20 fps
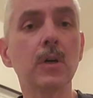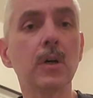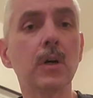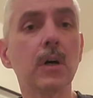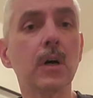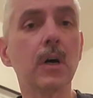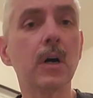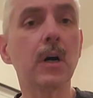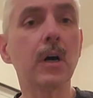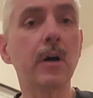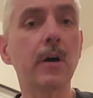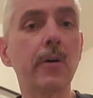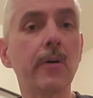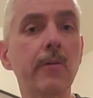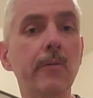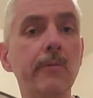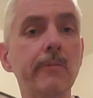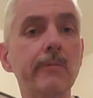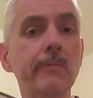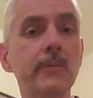
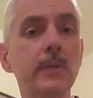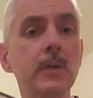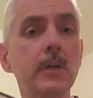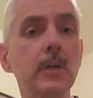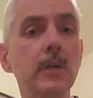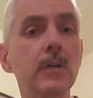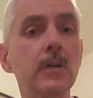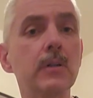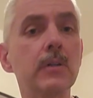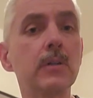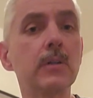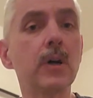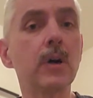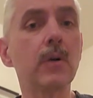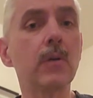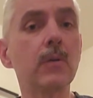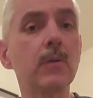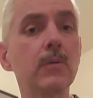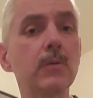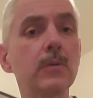um,
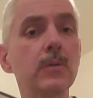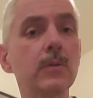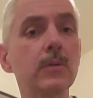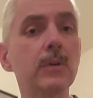don't,